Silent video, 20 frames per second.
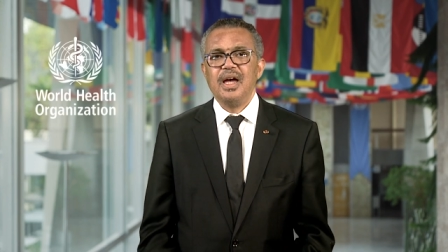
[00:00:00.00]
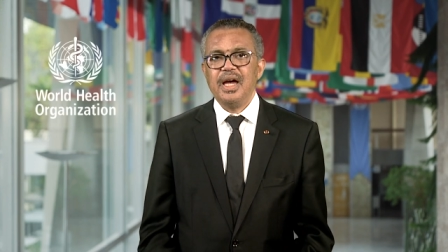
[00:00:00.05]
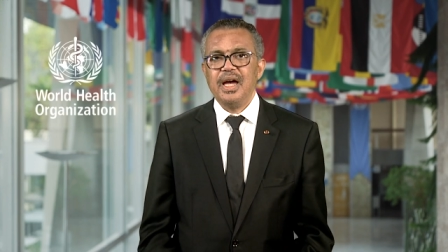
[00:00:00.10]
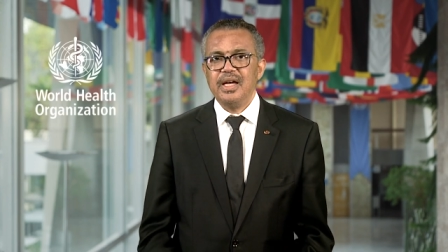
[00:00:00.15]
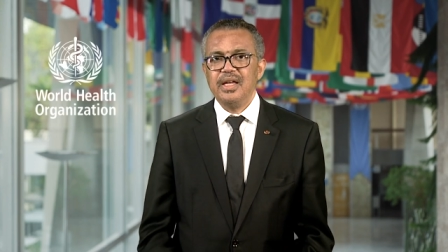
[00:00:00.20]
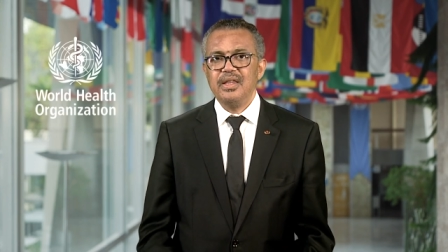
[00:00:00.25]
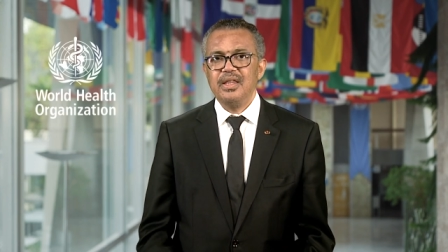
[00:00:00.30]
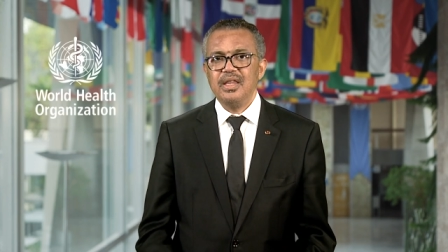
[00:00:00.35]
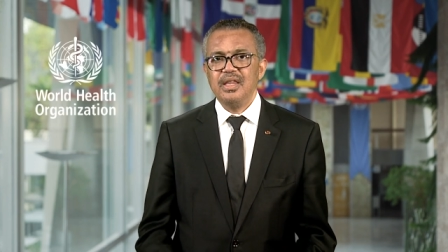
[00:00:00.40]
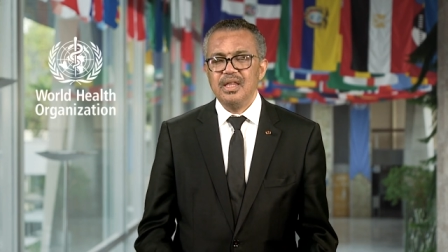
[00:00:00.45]

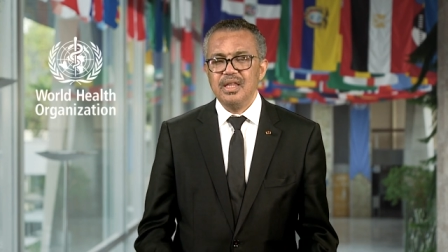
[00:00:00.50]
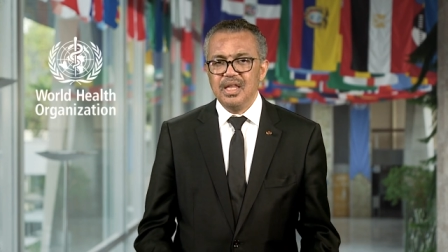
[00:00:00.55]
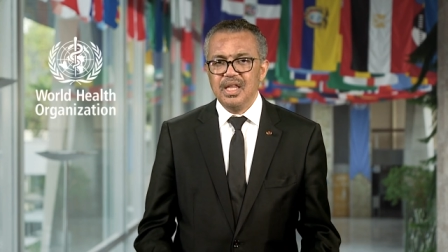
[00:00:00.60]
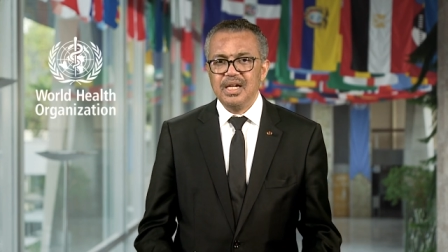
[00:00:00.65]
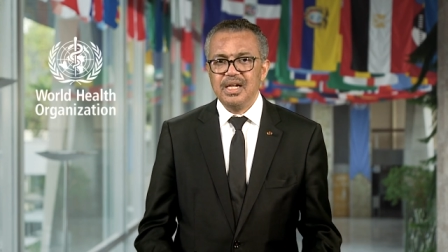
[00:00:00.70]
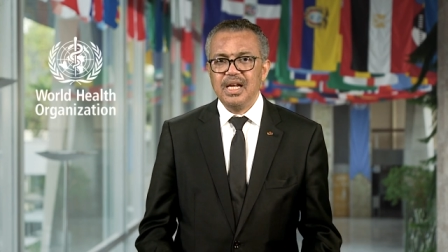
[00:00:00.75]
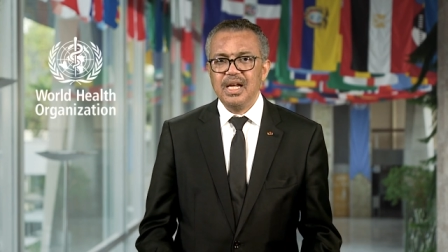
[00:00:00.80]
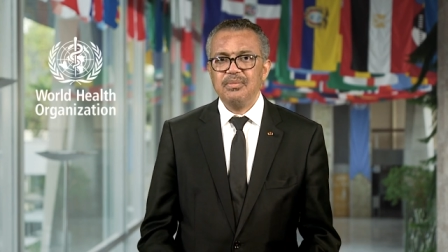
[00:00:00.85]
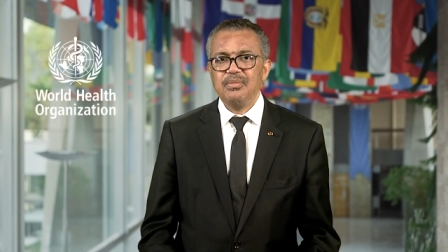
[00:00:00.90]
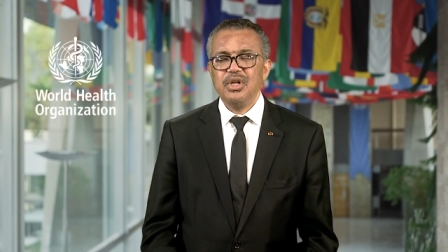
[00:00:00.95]
and
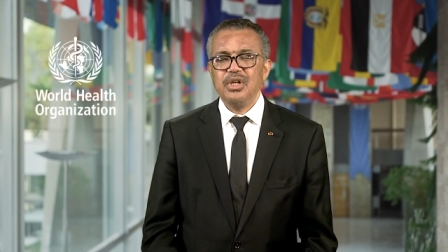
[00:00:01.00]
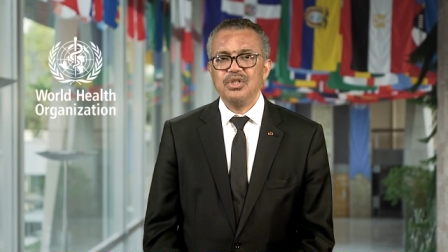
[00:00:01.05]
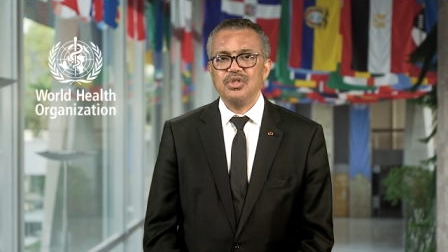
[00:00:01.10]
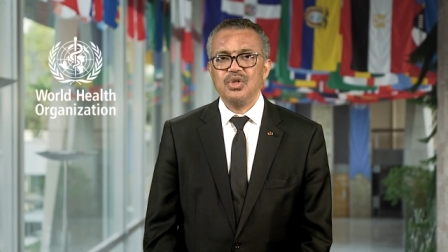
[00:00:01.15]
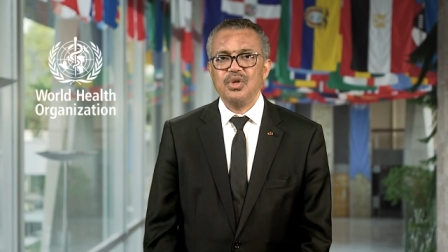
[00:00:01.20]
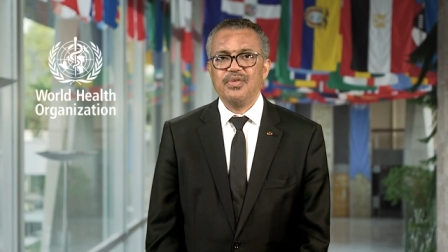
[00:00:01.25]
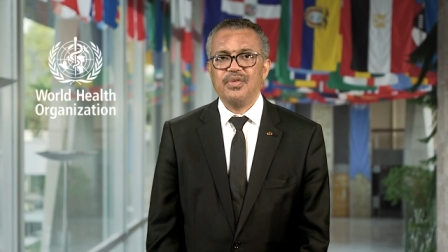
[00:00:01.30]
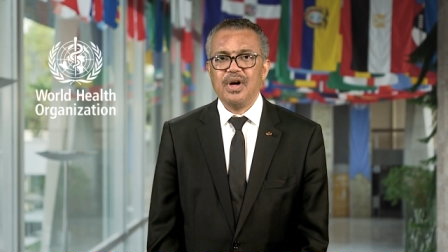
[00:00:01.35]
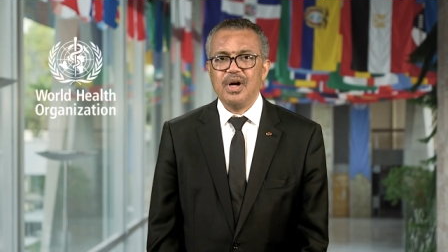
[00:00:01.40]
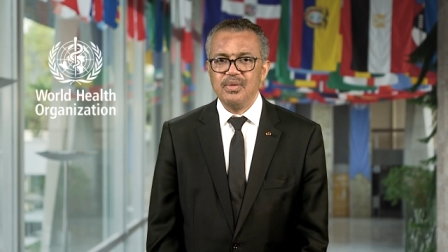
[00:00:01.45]
the
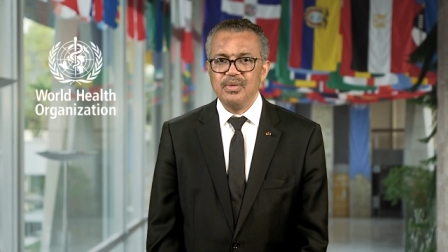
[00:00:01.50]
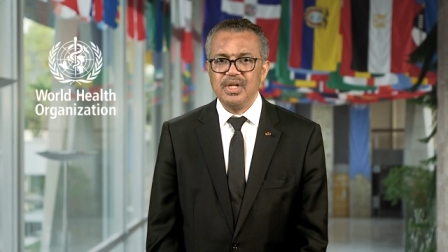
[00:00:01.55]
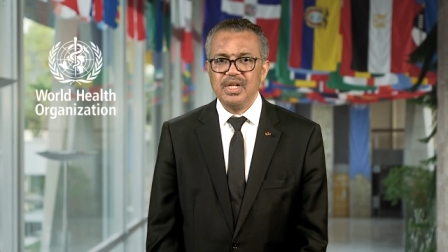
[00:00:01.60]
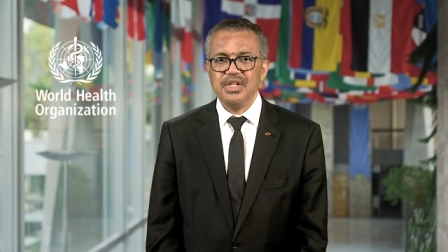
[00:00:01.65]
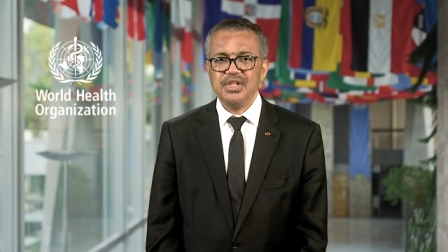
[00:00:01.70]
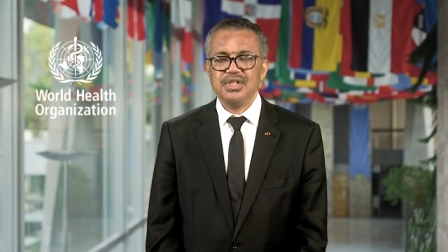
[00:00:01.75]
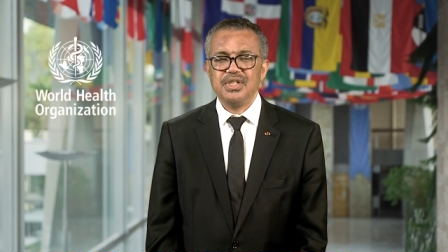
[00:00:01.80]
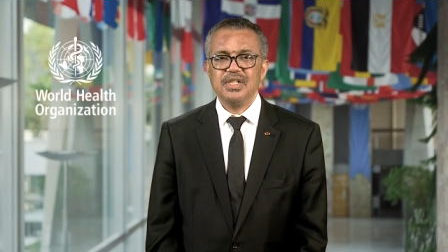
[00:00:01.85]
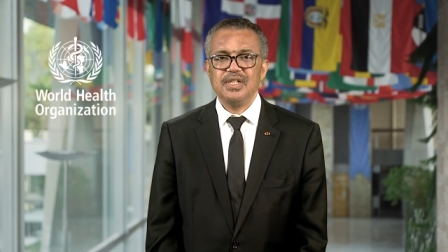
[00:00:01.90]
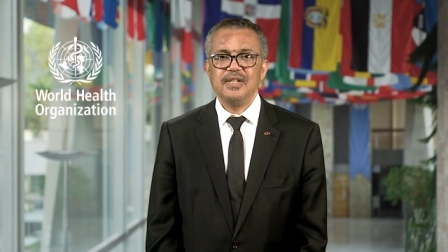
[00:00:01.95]
WHO
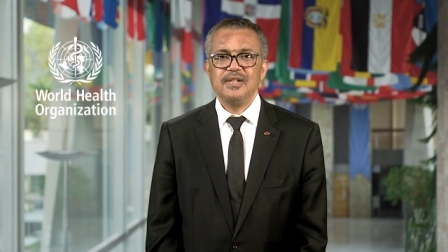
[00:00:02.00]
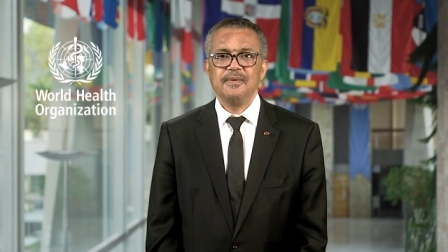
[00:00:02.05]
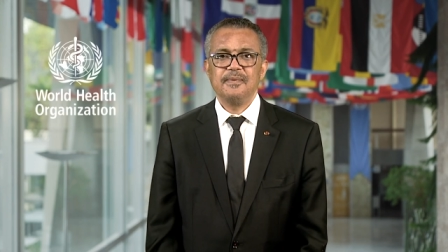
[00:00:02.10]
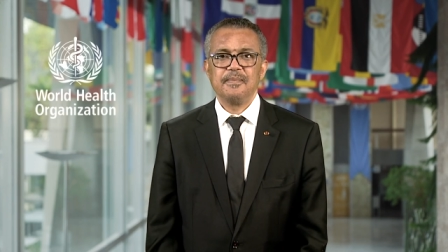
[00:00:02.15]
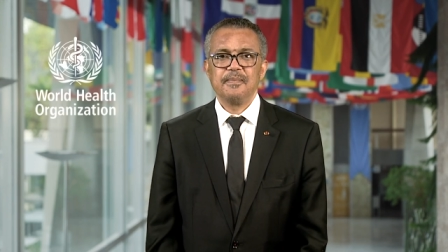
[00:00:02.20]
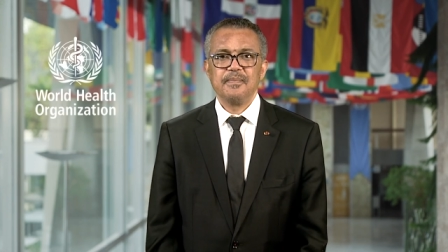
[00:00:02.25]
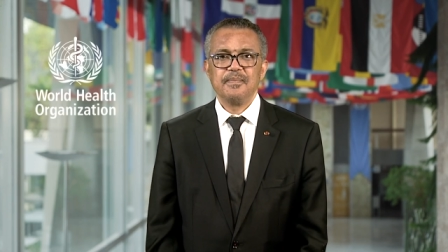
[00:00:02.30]
Foundation.